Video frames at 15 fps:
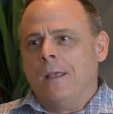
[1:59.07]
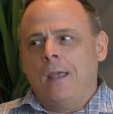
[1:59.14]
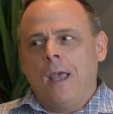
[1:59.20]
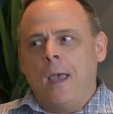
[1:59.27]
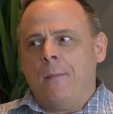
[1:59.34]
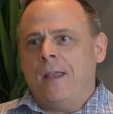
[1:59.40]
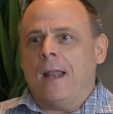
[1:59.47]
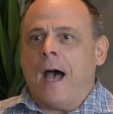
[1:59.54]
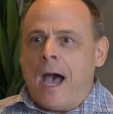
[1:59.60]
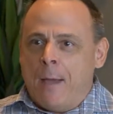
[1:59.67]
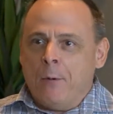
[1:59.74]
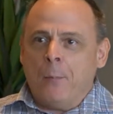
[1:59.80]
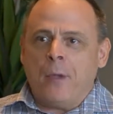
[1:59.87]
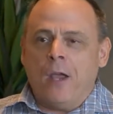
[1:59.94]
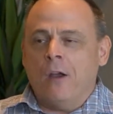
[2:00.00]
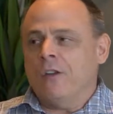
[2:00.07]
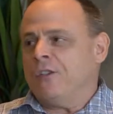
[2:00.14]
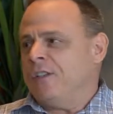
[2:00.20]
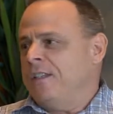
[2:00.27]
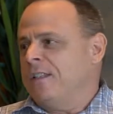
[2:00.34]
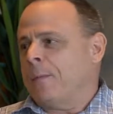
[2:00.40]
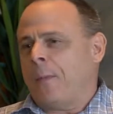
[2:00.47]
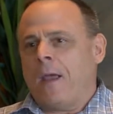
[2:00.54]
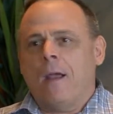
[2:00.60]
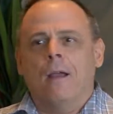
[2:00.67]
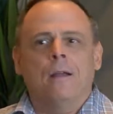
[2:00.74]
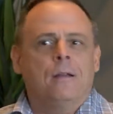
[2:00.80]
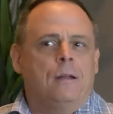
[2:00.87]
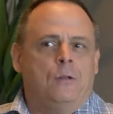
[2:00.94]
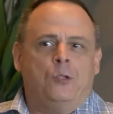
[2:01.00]
I mean, I'm a parent, she's a
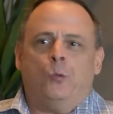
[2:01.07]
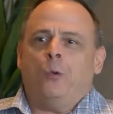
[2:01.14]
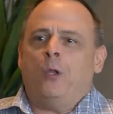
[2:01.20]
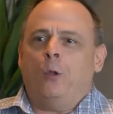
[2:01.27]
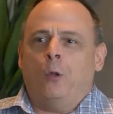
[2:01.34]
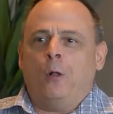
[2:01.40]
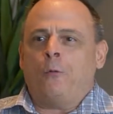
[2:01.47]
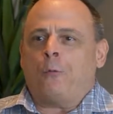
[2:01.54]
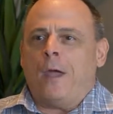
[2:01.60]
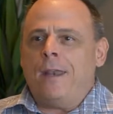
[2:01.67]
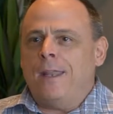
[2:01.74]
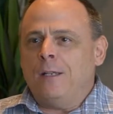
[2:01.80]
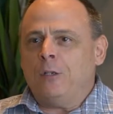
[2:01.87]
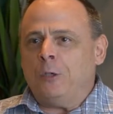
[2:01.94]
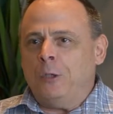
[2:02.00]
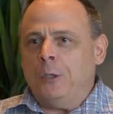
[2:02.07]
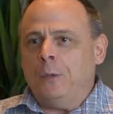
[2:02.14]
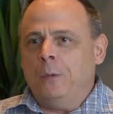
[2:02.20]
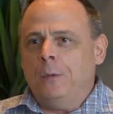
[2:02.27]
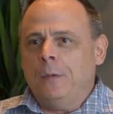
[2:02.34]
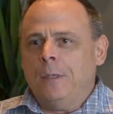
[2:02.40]
parent. Do we look threatening to you?